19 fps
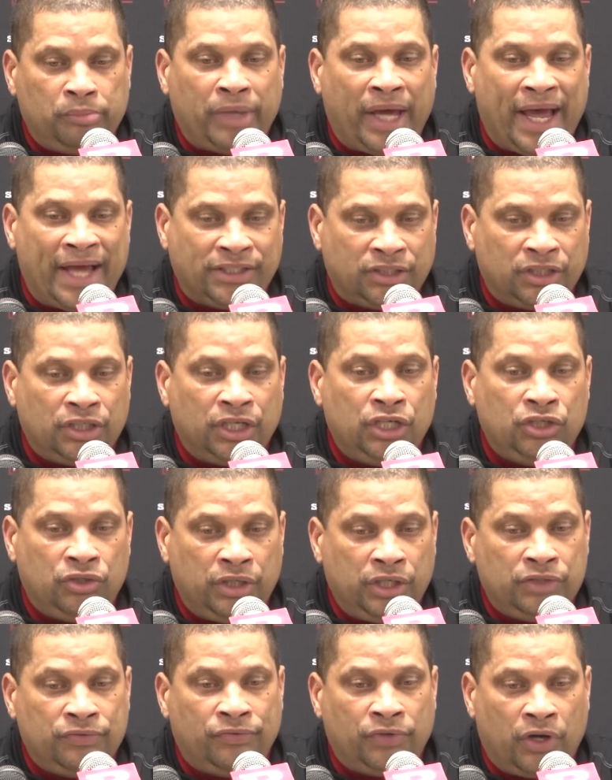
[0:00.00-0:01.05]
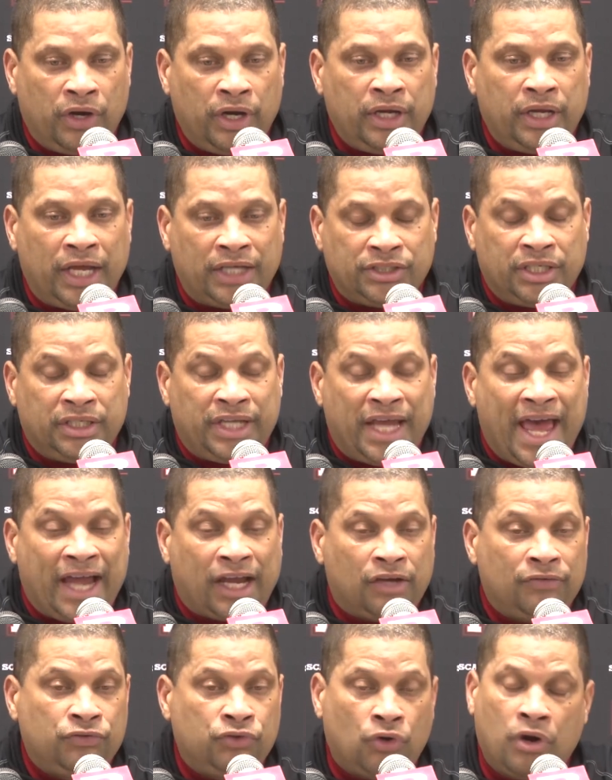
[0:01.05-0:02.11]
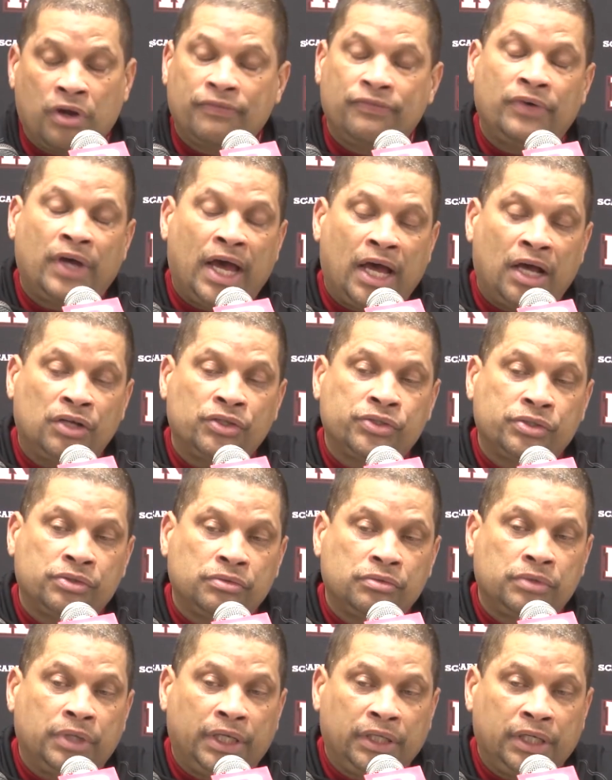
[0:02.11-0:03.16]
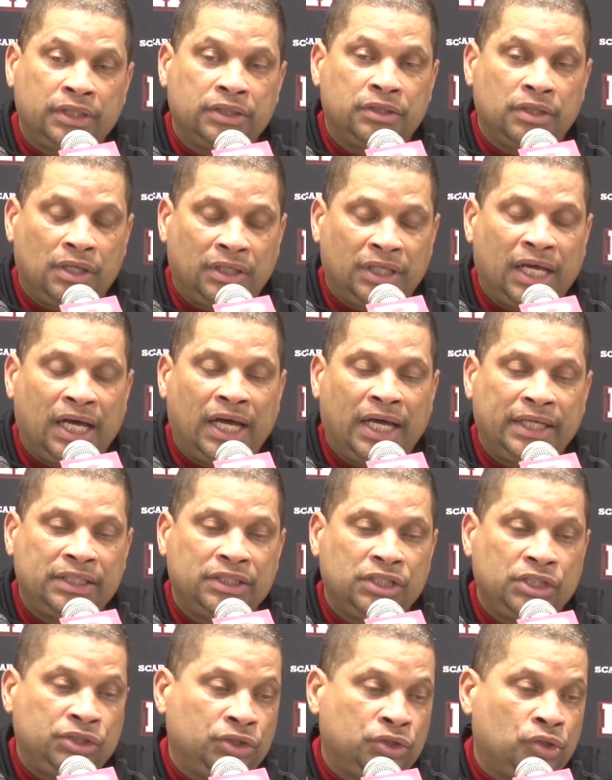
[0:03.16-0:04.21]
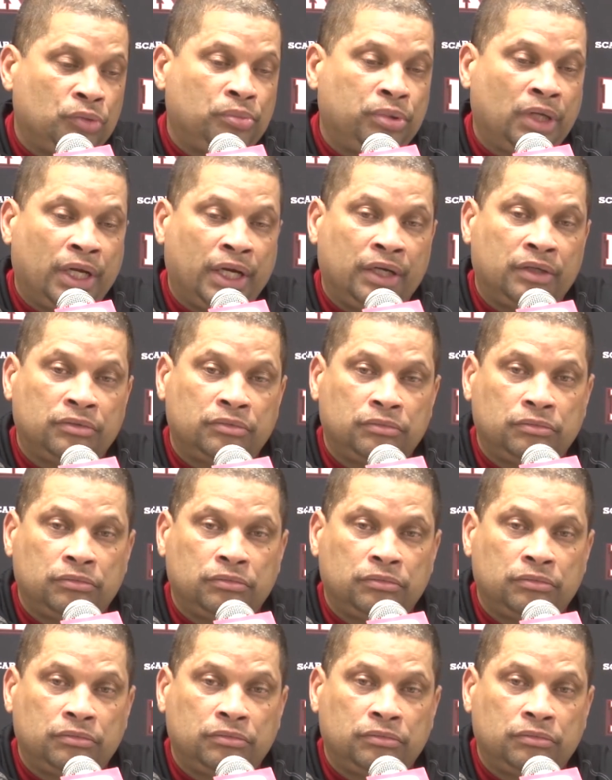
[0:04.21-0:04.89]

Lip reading: the basket. He has a knack of drawing fouls and getting to the line. He's a good player.